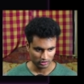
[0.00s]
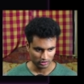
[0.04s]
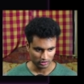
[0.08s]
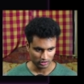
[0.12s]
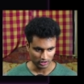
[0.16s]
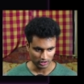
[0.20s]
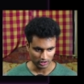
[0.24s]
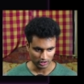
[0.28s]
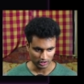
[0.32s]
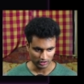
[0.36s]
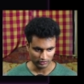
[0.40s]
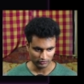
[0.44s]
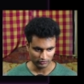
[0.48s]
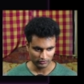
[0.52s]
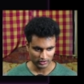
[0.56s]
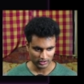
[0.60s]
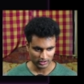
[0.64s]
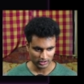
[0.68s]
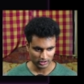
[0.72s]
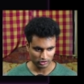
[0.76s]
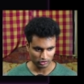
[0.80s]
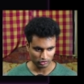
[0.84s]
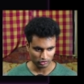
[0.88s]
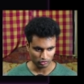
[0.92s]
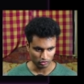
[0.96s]
If we
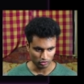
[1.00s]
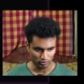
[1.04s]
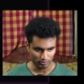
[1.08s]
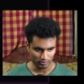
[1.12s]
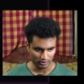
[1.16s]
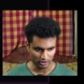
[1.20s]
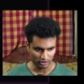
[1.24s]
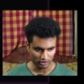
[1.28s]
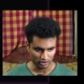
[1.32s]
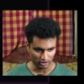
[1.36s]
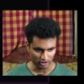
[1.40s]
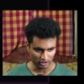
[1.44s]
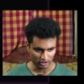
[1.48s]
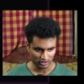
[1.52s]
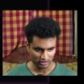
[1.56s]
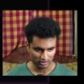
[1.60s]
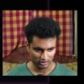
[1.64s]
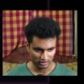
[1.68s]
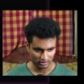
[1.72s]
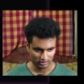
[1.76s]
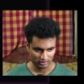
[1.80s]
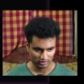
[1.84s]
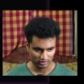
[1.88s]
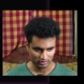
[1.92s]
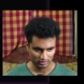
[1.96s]
click on open drawer,
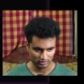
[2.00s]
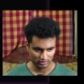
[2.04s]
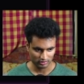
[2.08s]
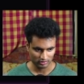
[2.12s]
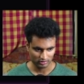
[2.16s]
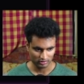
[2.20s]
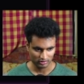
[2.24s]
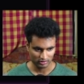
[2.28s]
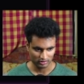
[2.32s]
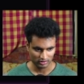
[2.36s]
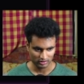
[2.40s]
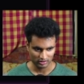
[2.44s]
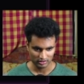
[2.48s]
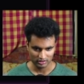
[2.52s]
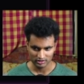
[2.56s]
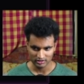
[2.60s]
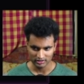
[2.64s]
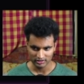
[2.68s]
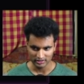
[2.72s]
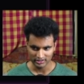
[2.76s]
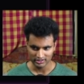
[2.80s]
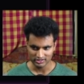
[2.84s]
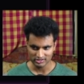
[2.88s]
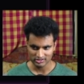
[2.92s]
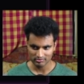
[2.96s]

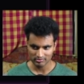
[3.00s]
it's